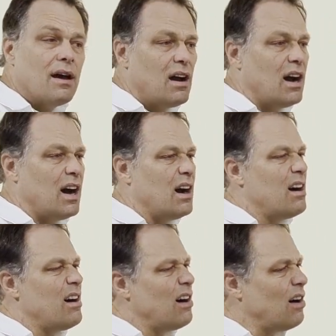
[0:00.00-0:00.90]
Uh,
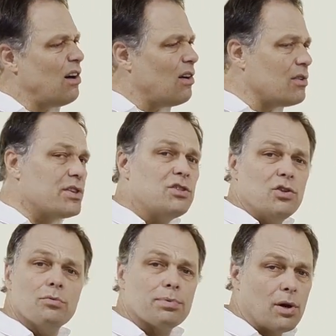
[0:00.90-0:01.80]
all the
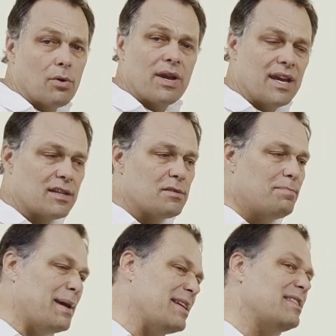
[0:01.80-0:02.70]
Zoot Pro kits
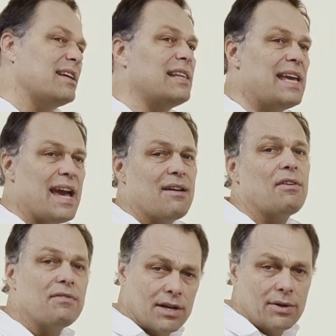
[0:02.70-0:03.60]
basically have a
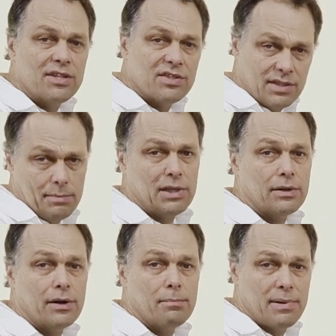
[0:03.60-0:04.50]
very
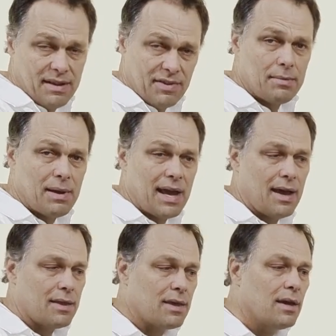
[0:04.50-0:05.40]
similar pivot
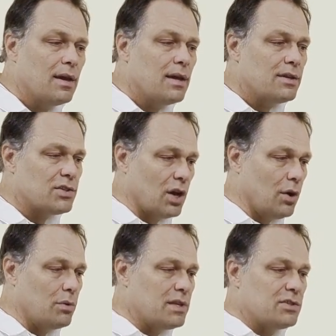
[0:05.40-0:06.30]
path.
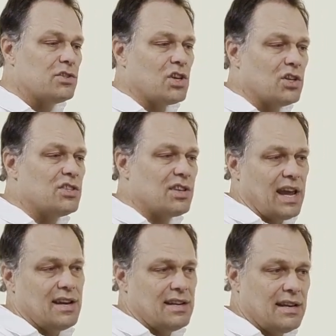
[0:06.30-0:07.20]
So this is a good
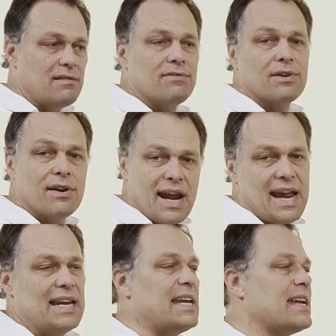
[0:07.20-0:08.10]
stand-in for
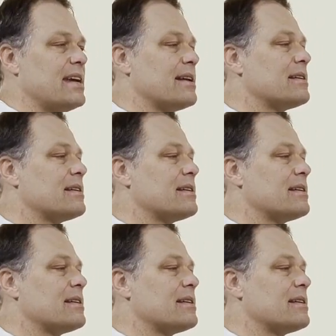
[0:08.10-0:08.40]
any kit.